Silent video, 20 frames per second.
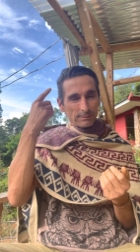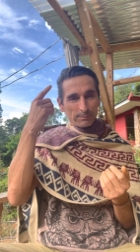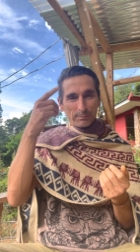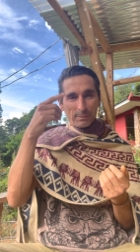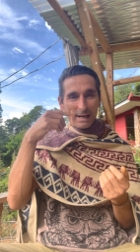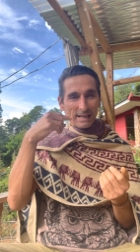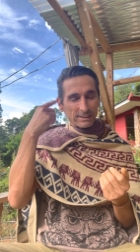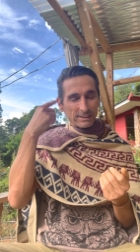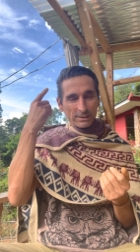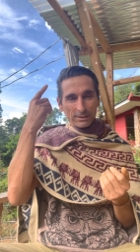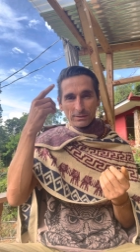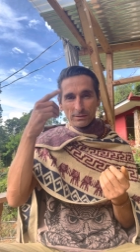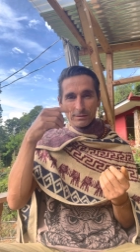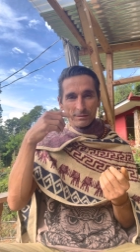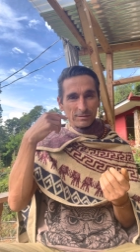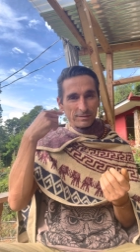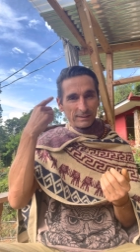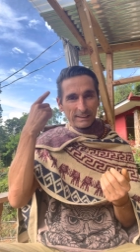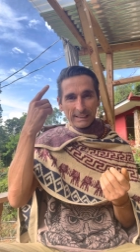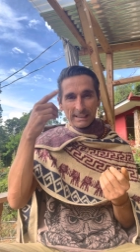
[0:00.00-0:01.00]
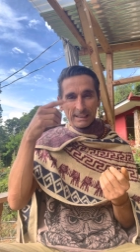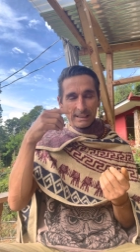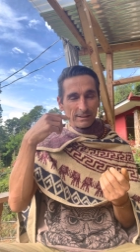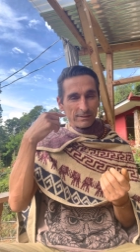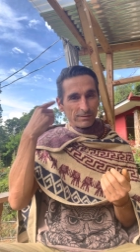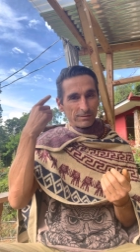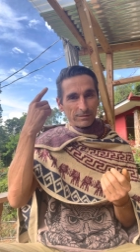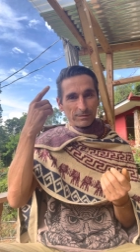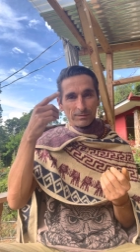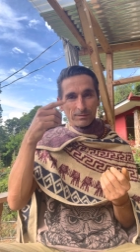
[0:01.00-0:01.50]
pattern of negative
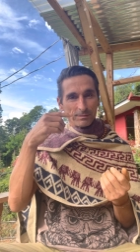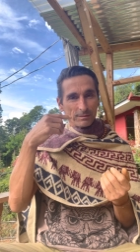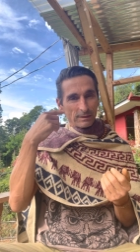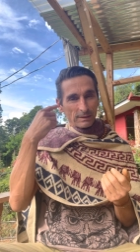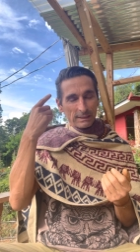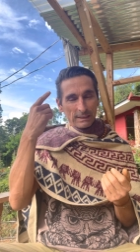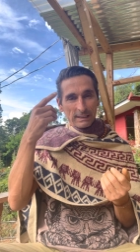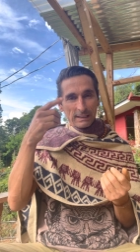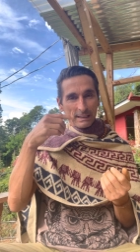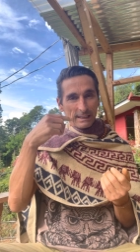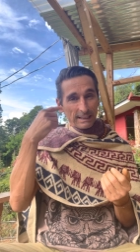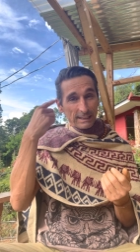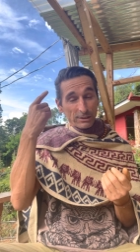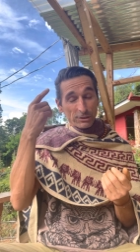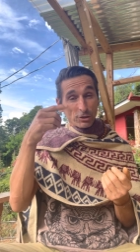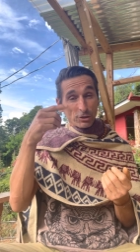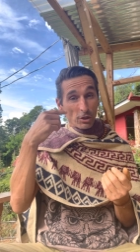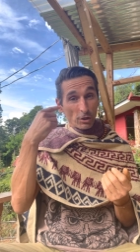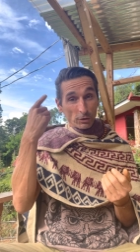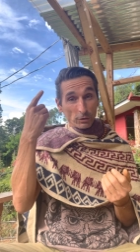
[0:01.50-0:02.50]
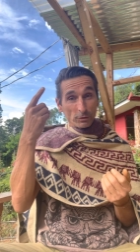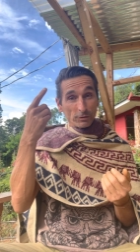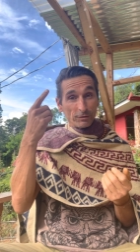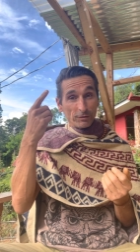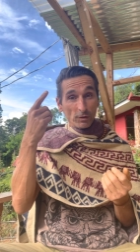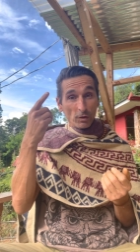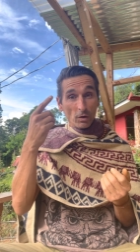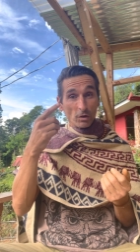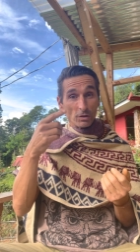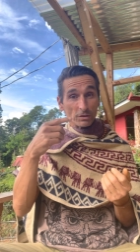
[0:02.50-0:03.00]
internal
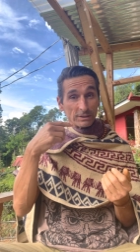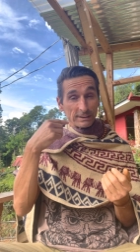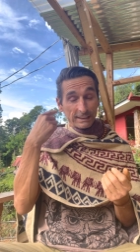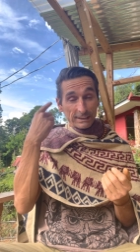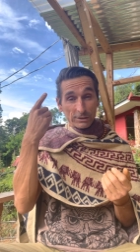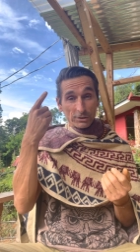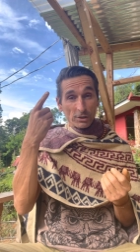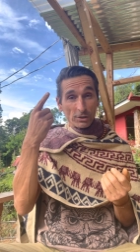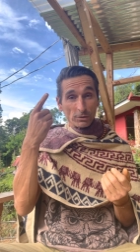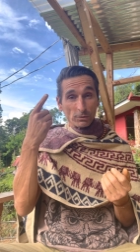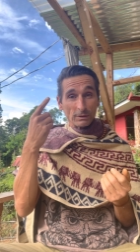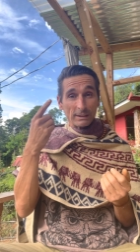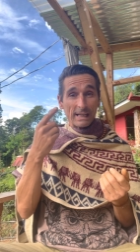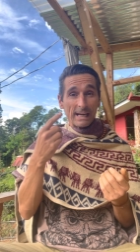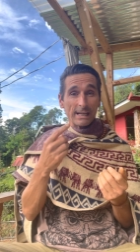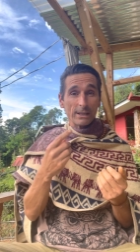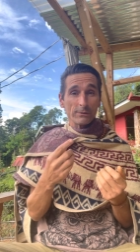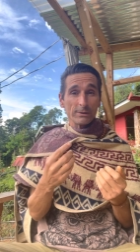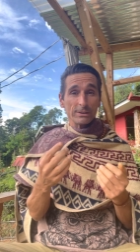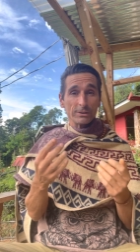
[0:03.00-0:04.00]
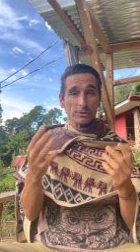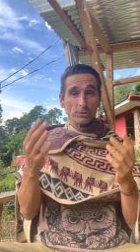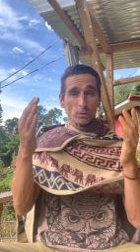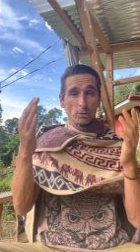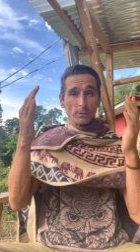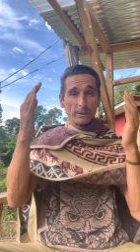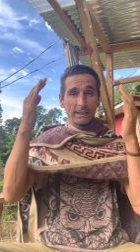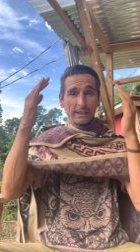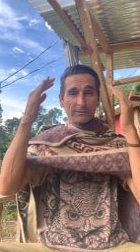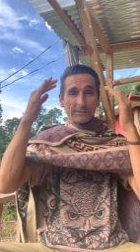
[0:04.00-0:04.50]
thoughts and internal language. And all
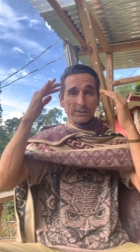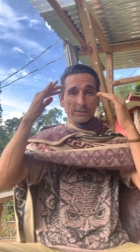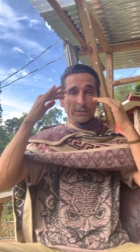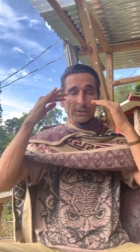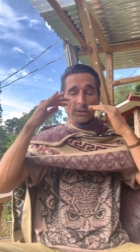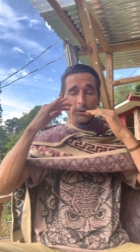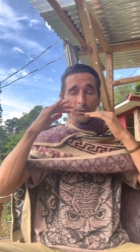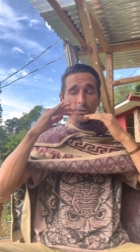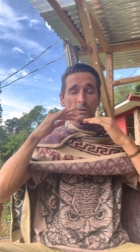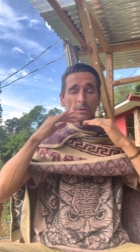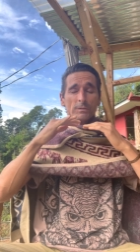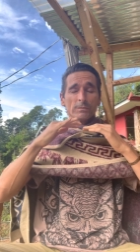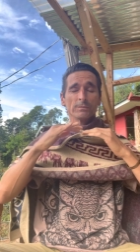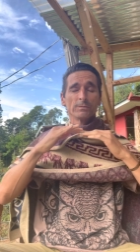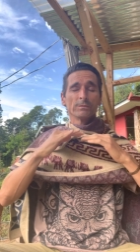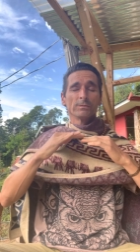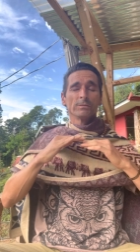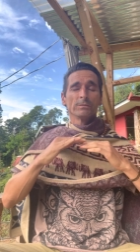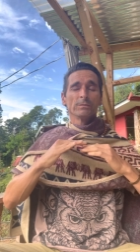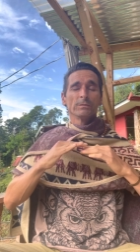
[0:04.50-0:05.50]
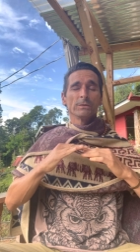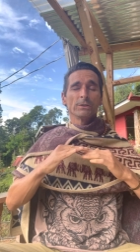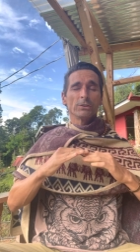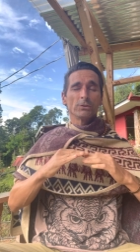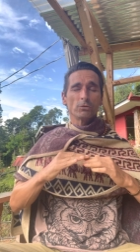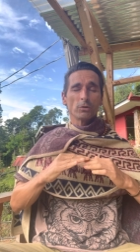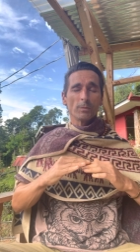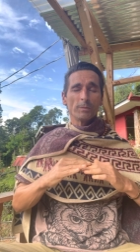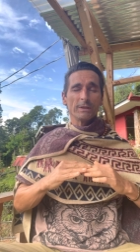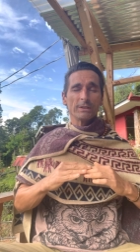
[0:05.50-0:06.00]
we have to do is
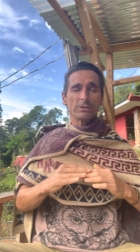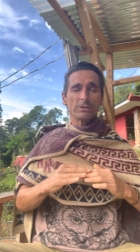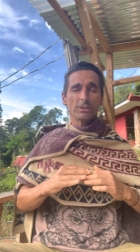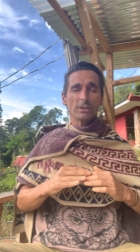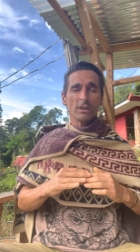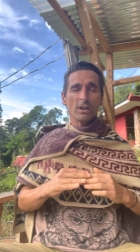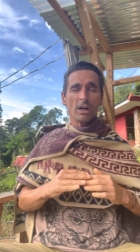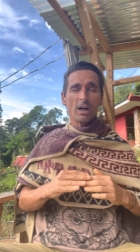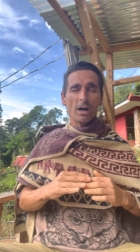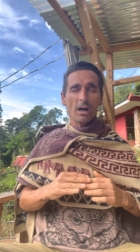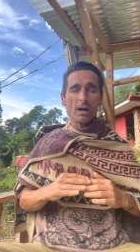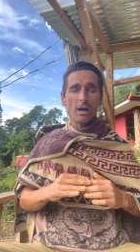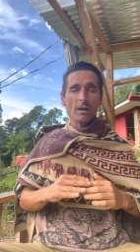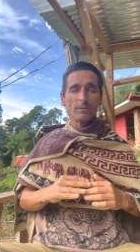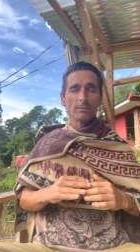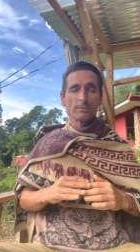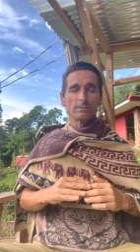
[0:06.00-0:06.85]
drop into the heart